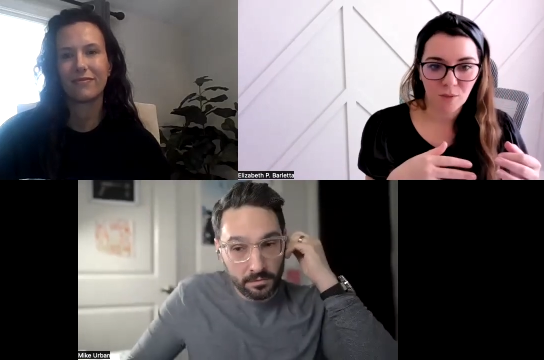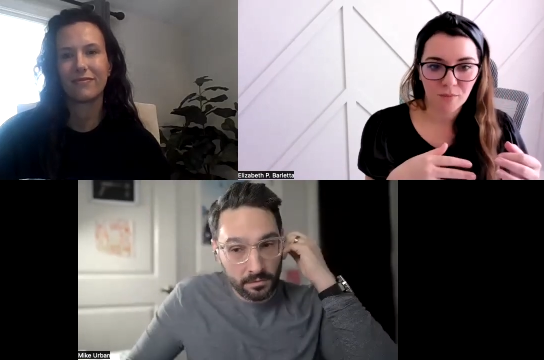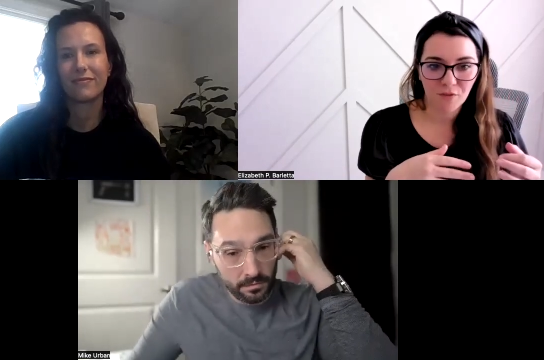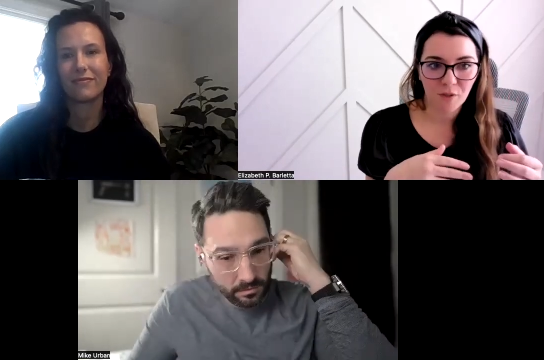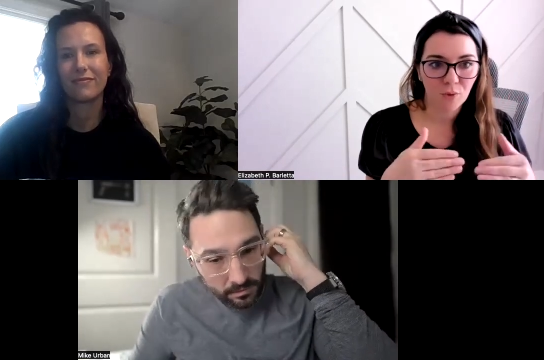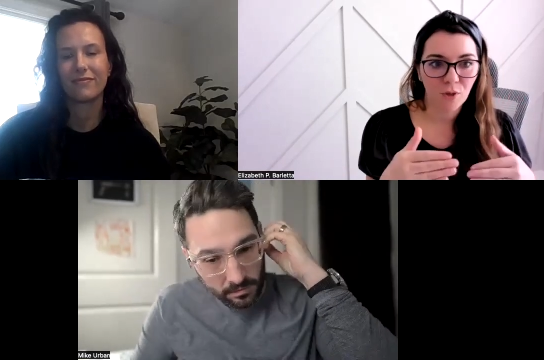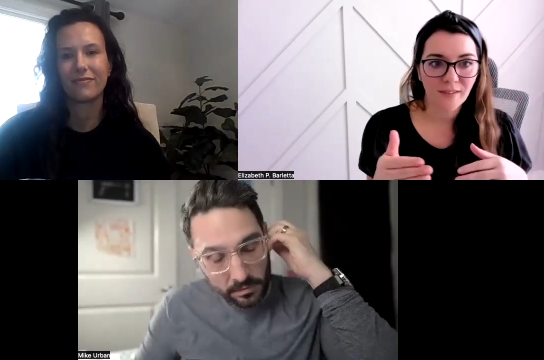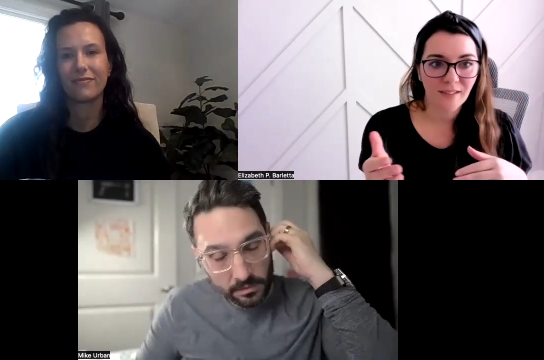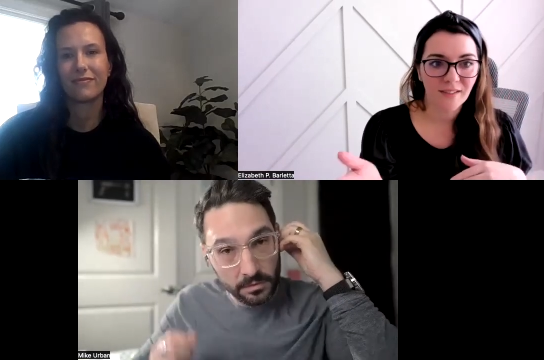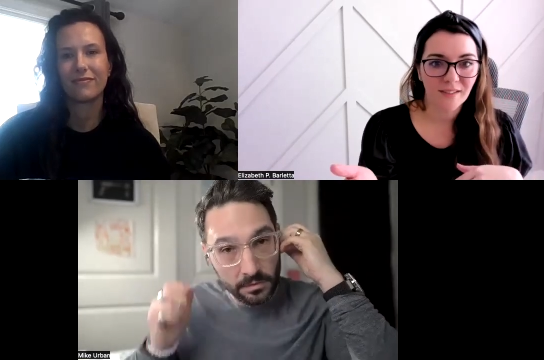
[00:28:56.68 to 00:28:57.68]
Speaker 1: terms of the
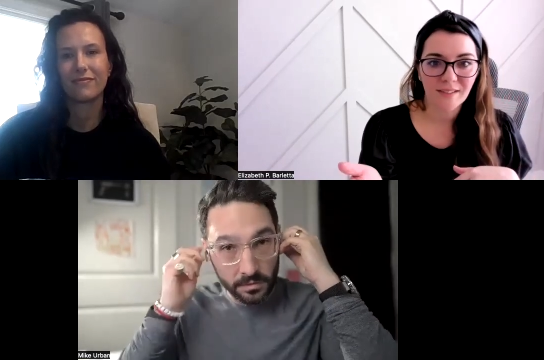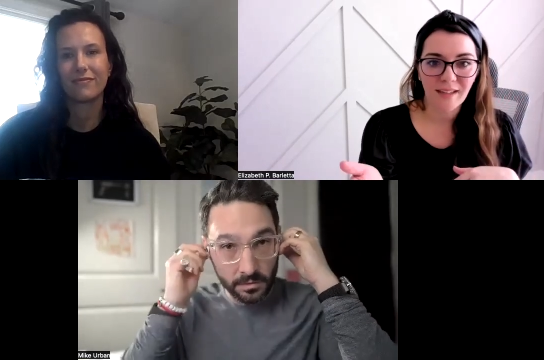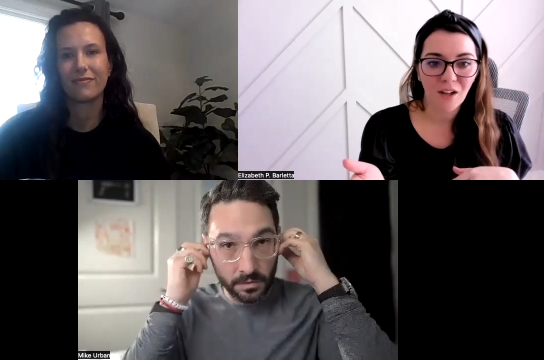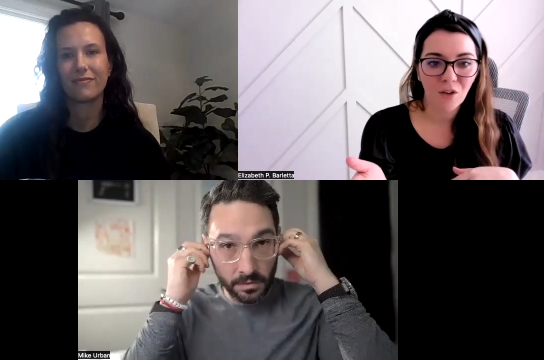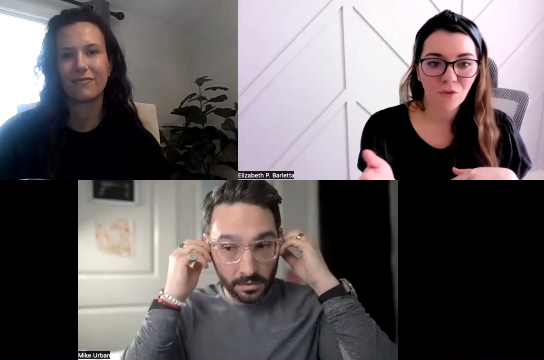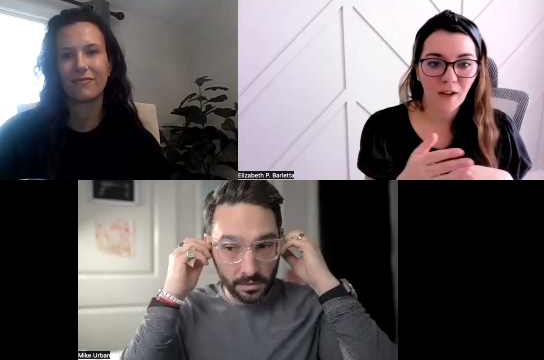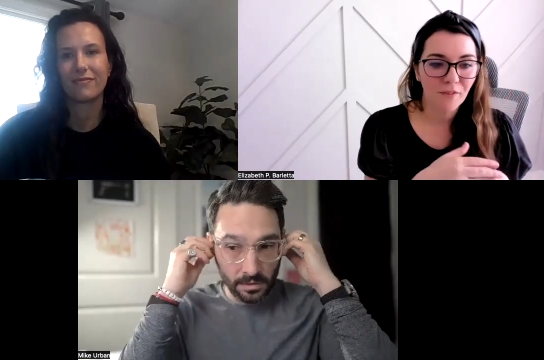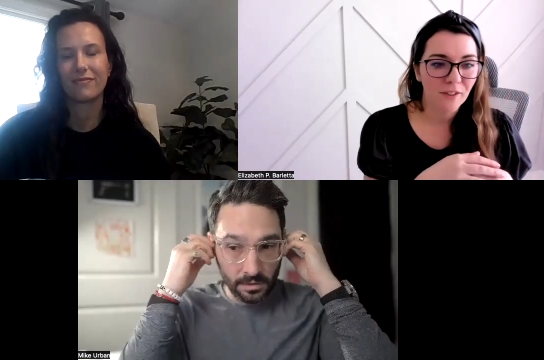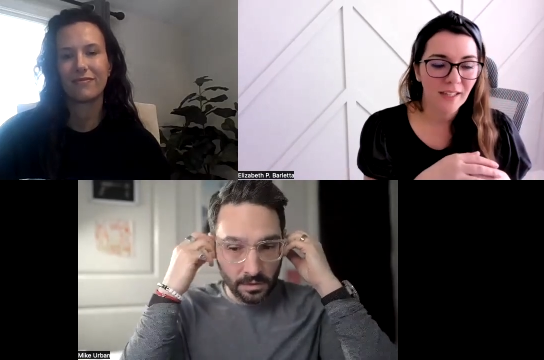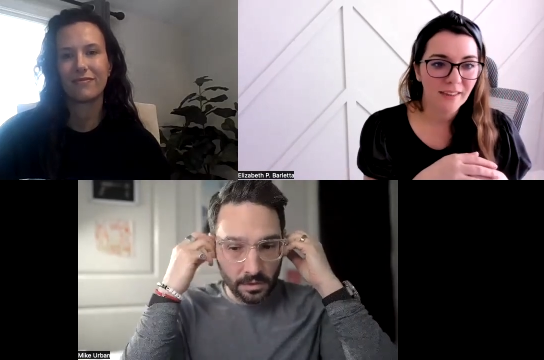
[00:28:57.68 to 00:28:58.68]
process itself. I
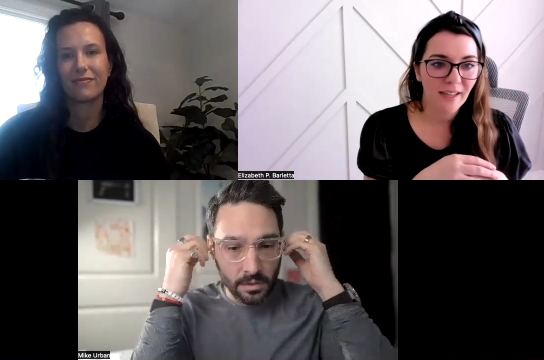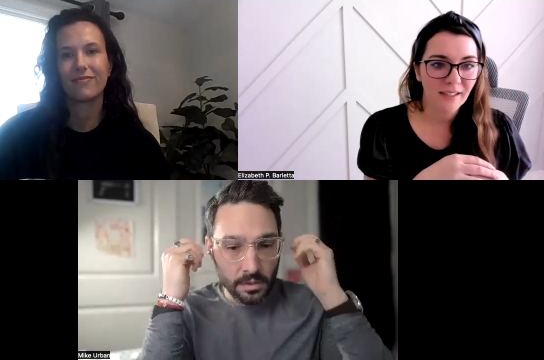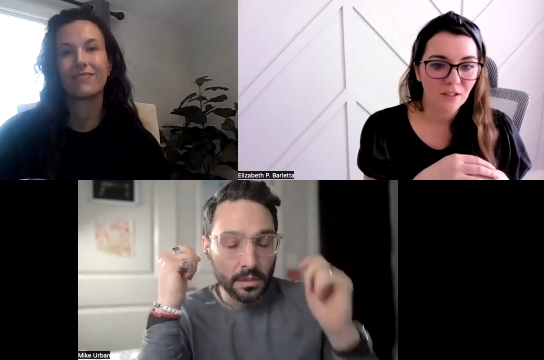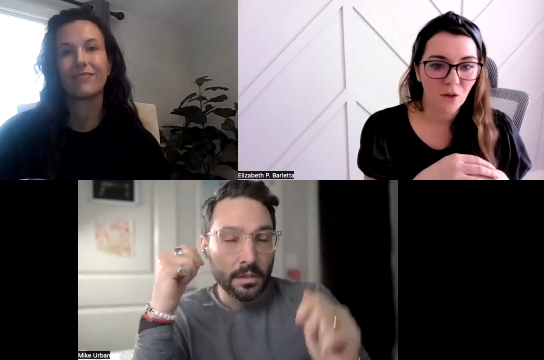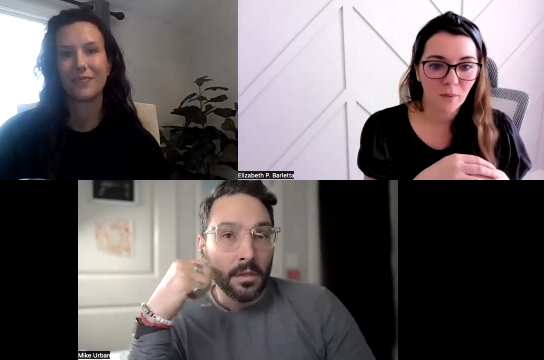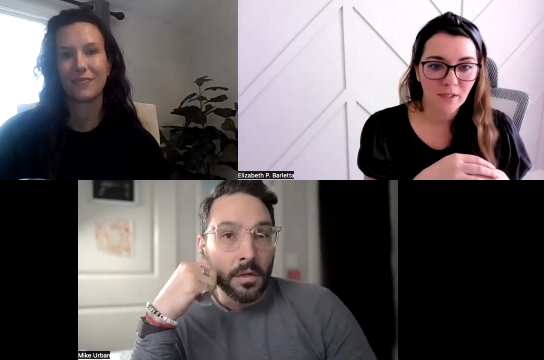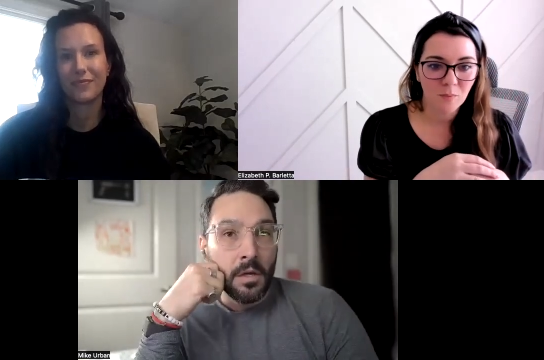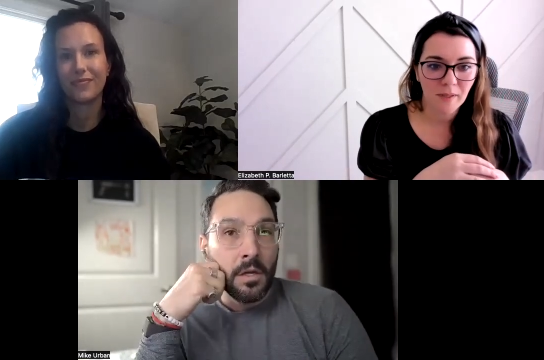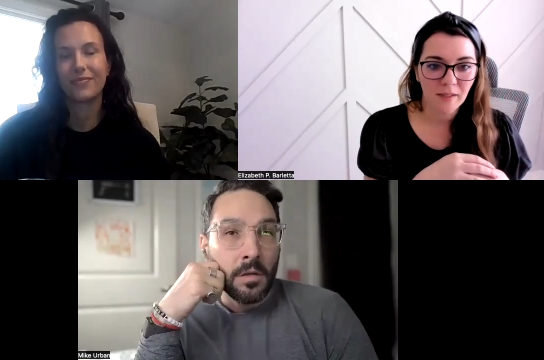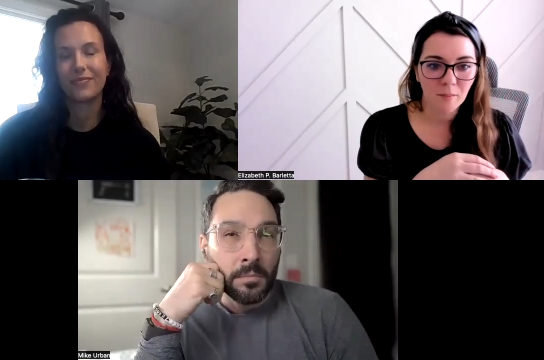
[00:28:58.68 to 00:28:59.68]
feel like that's always
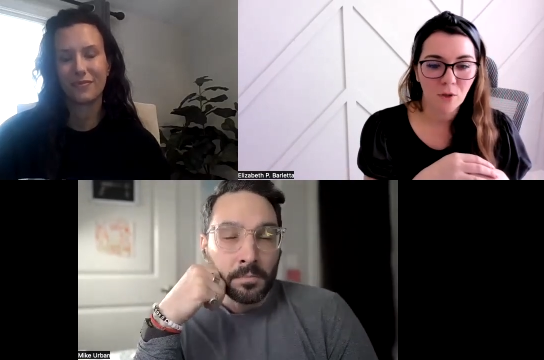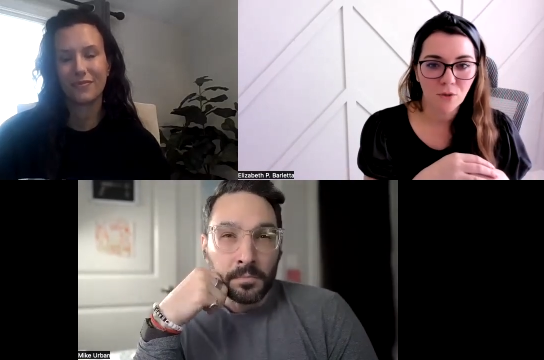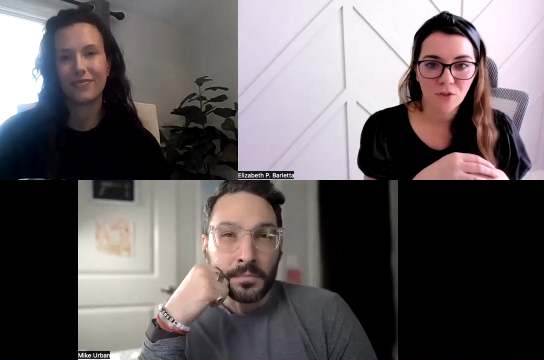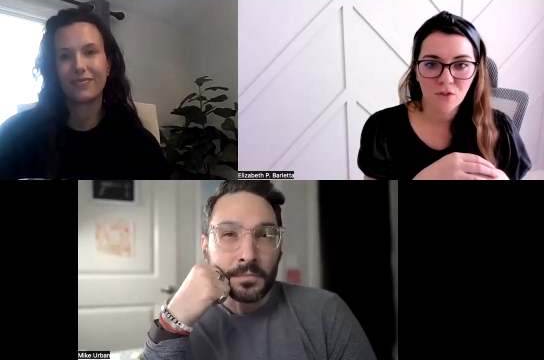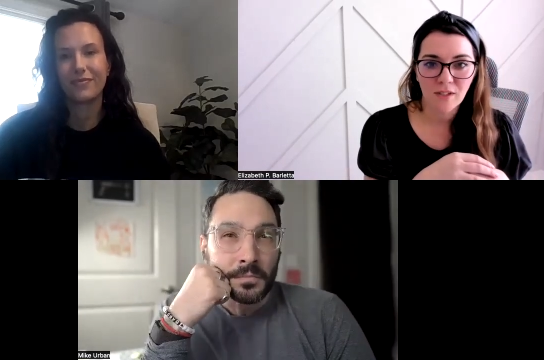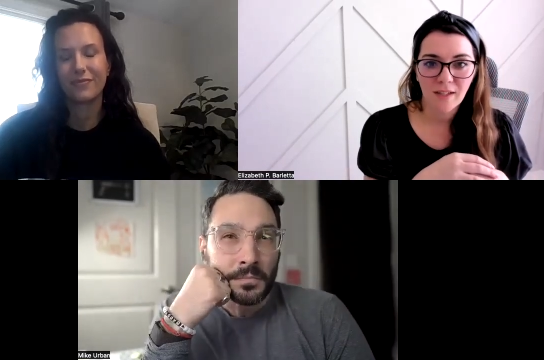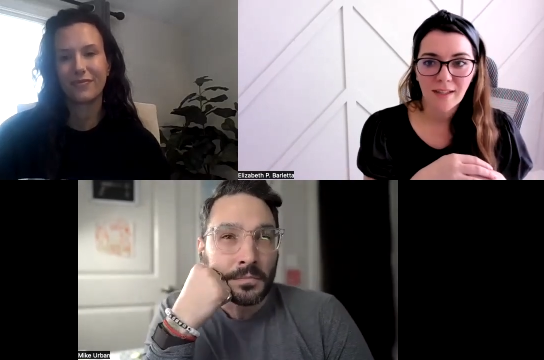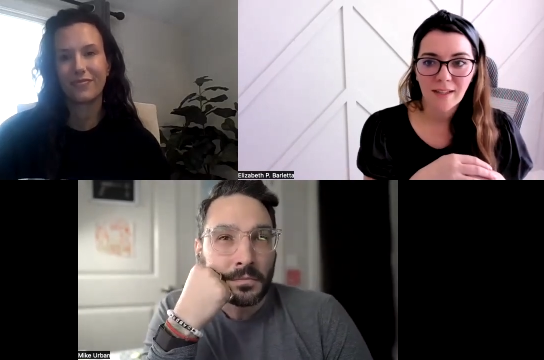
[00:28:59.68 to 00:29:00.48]
been the most